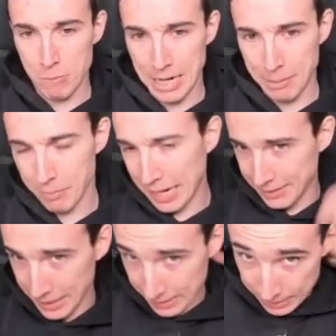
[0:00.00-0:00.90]
I, I,
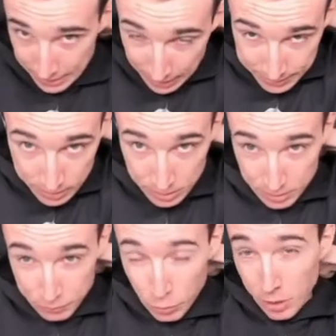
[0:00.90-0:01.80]
think that the
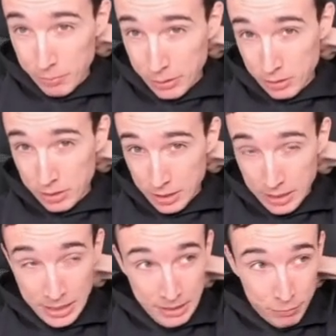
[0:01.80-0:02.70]
four
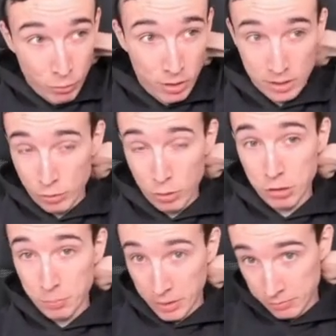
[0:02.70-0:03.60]
DE4, the
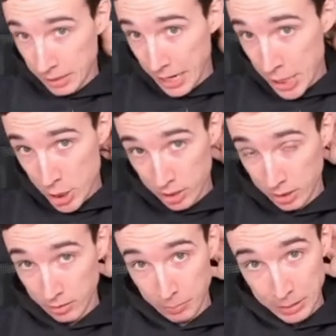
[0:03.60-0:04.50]
so-called Burn variation,
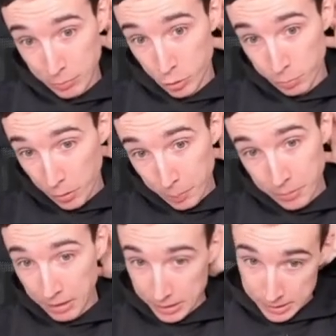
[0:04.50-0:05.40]
is a bit more
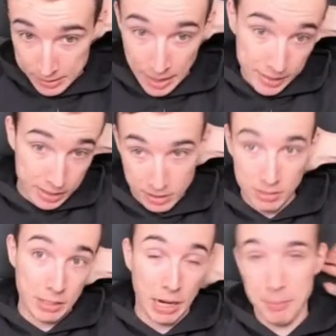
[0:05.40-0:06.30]
popular these days.
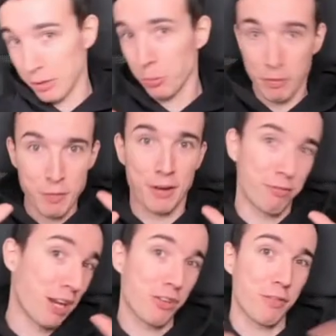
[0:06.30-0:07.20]
I mean, to be fair,
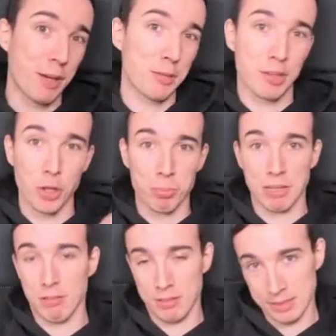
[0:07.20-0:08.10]
French defense at top
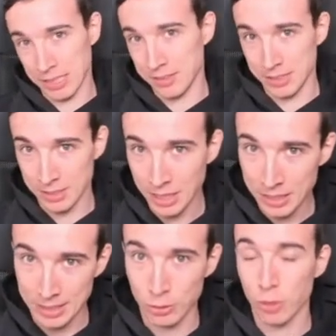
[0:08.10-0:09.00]
level is not seen
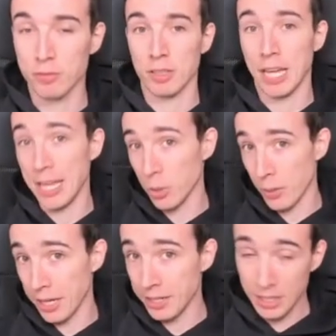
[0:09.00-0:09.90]
that often
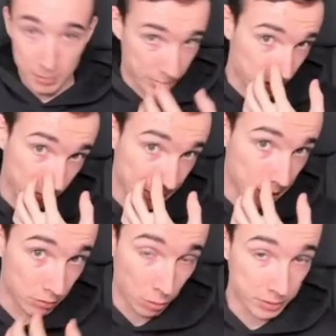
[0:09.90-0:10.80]
anyway, but let
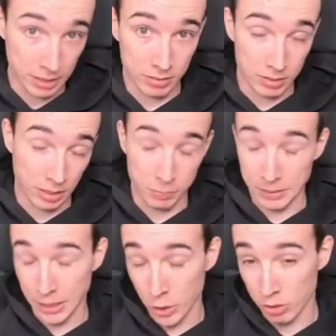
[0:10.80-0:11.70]
alone this this
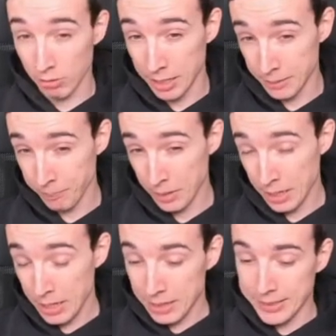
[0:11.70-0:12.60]
particular line.
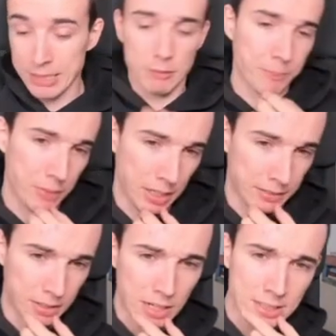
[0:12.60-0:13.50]
Still, uh,
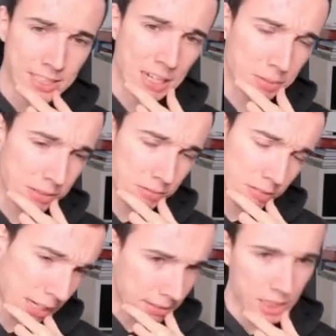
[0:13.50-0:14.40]
there are some
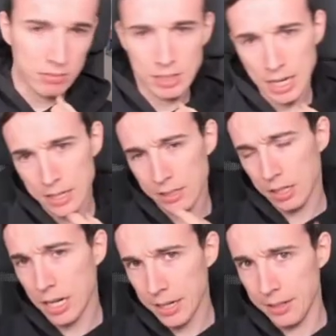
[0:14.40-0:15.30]
relatively high
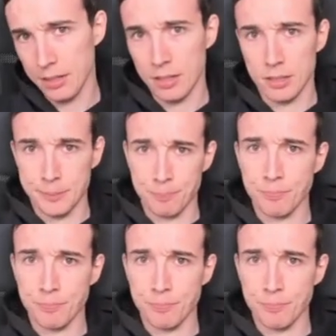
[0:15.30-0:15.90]
high um,